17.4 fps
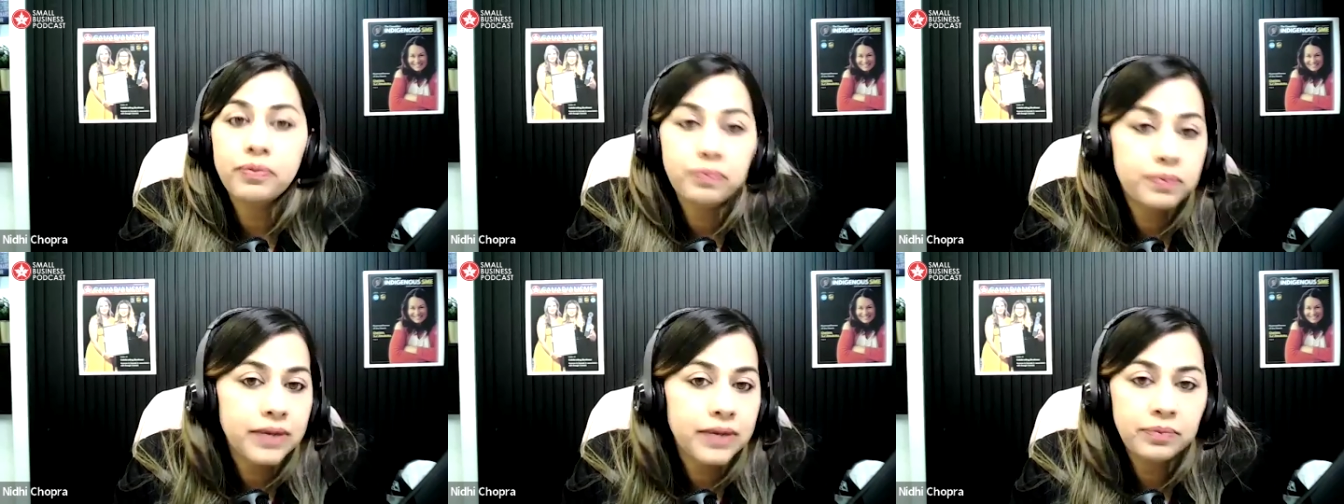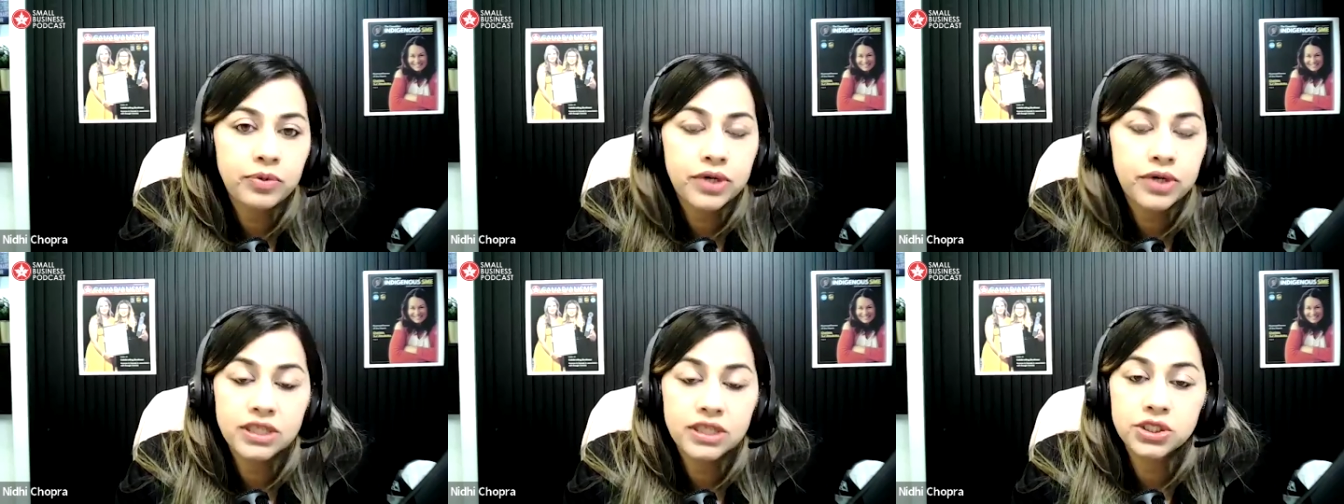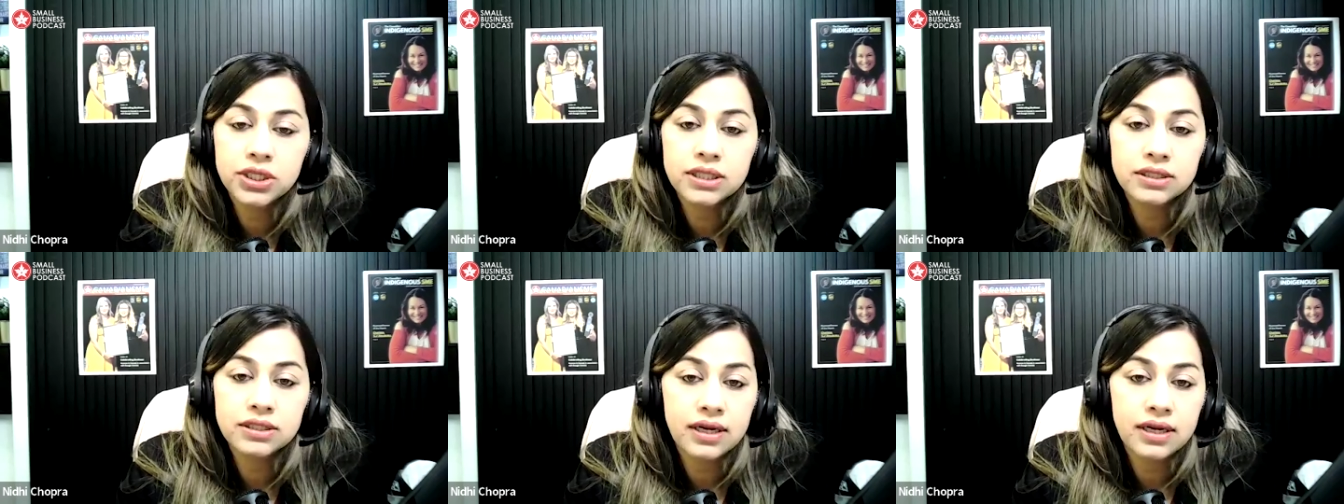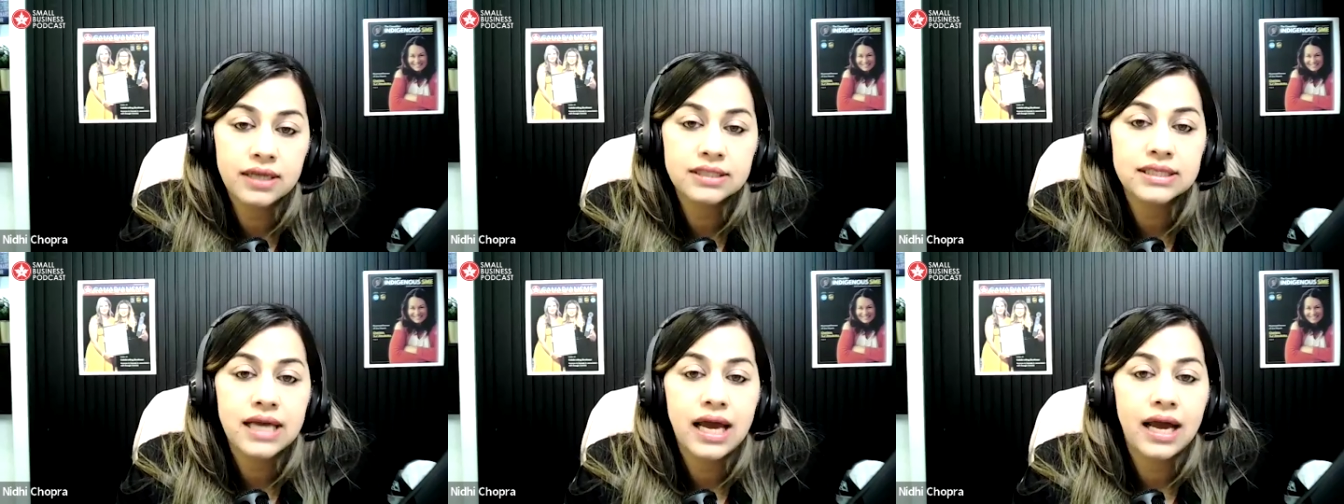like potential
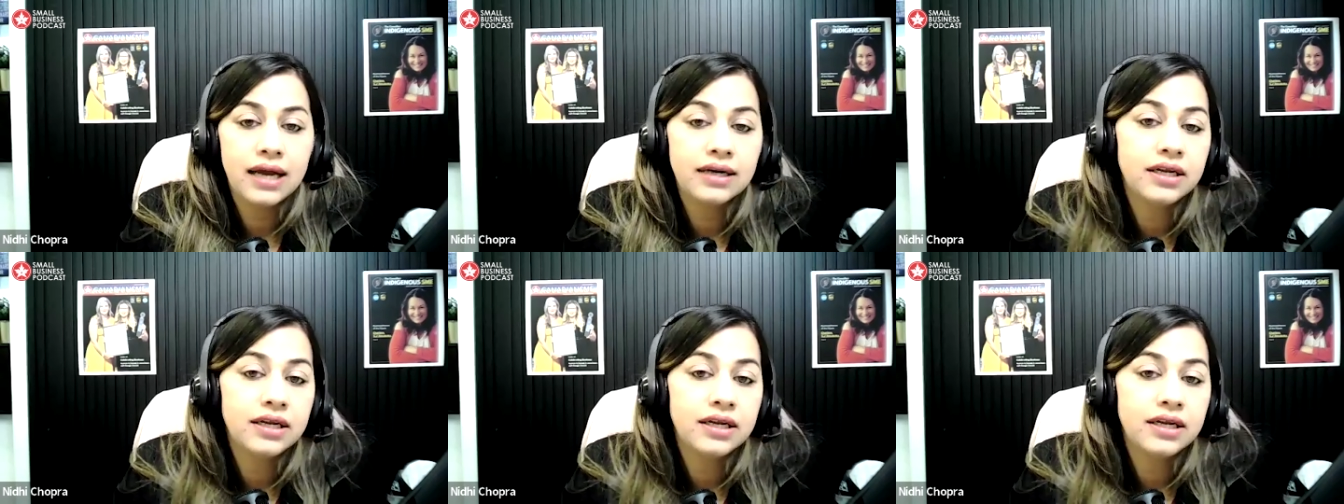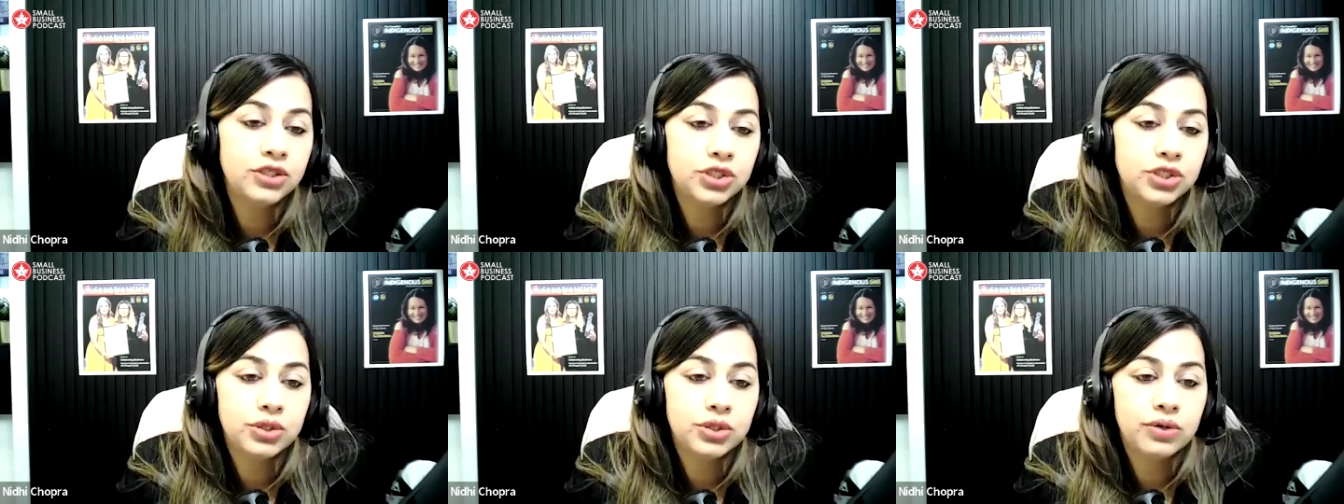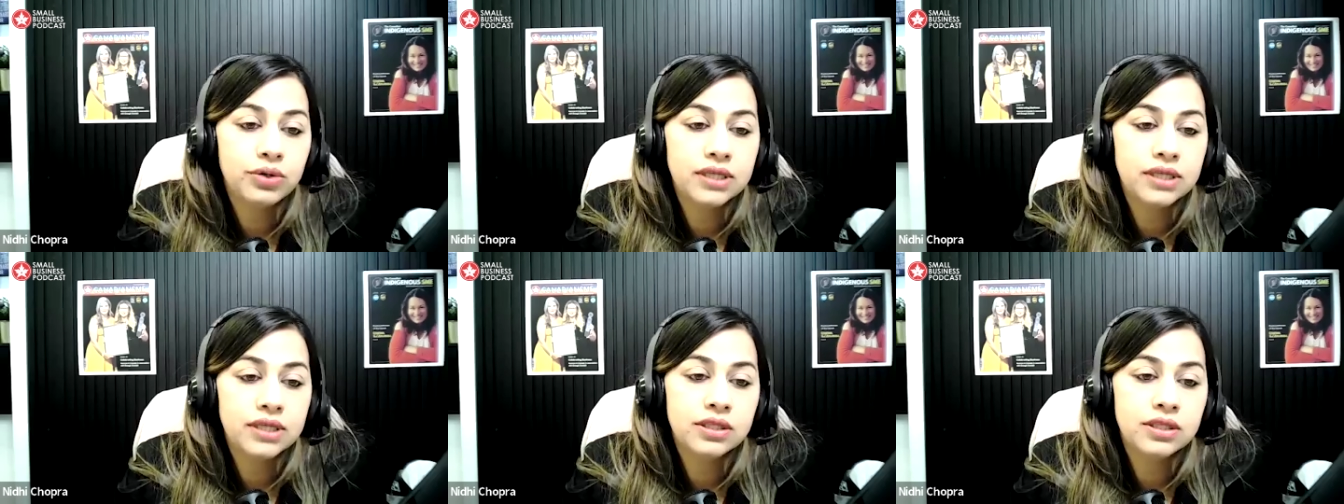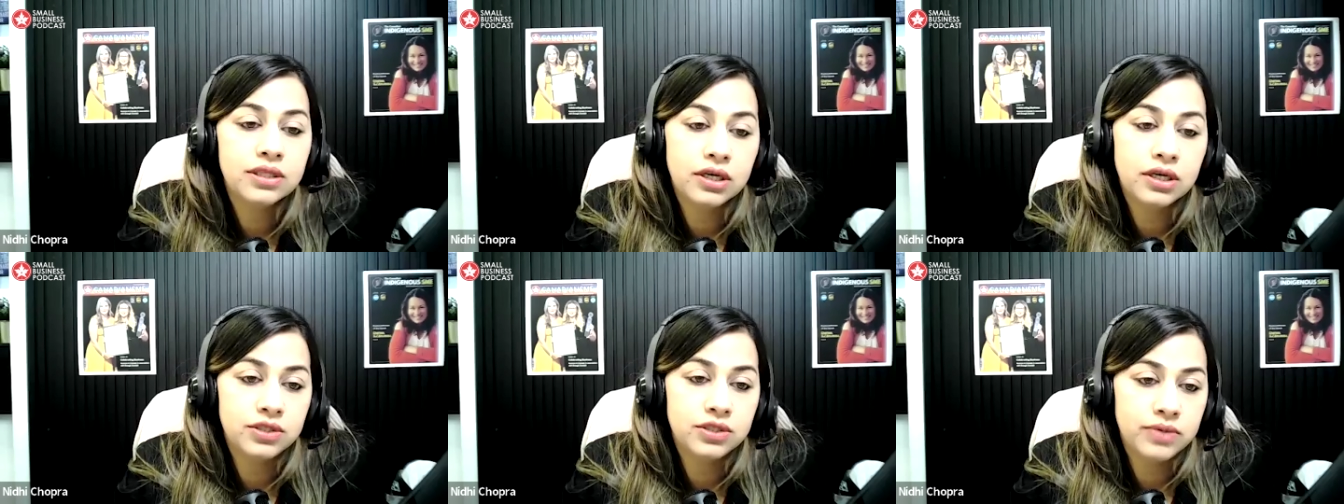threats and ensure its
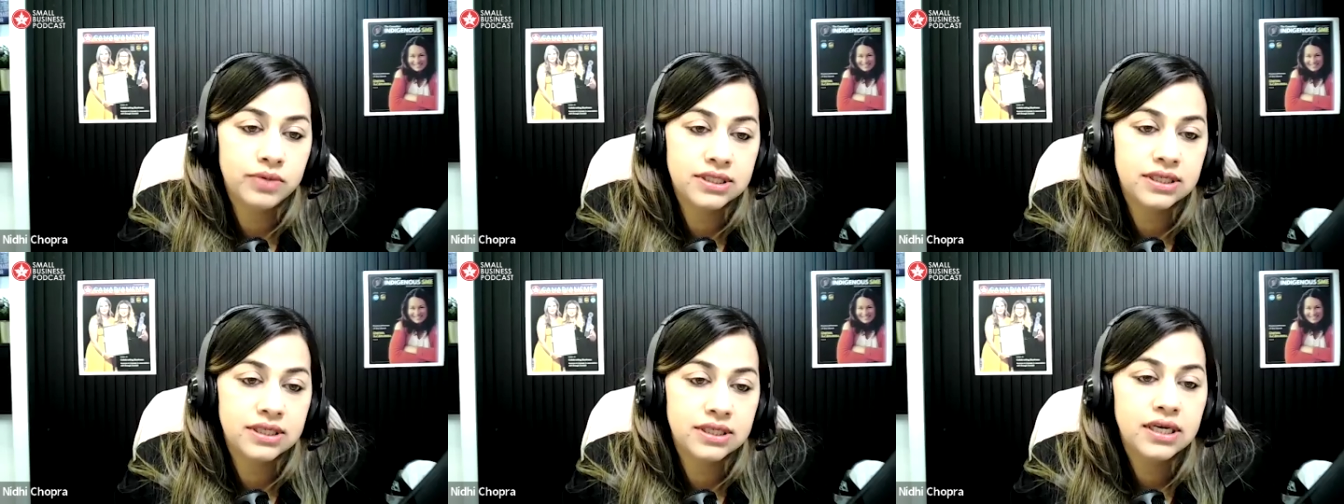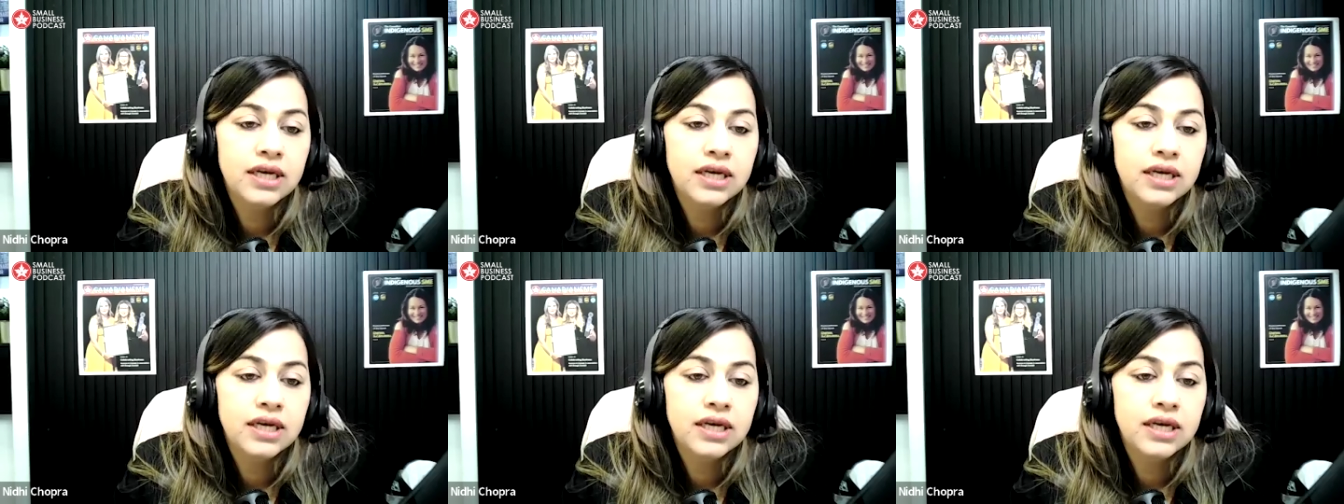longevity.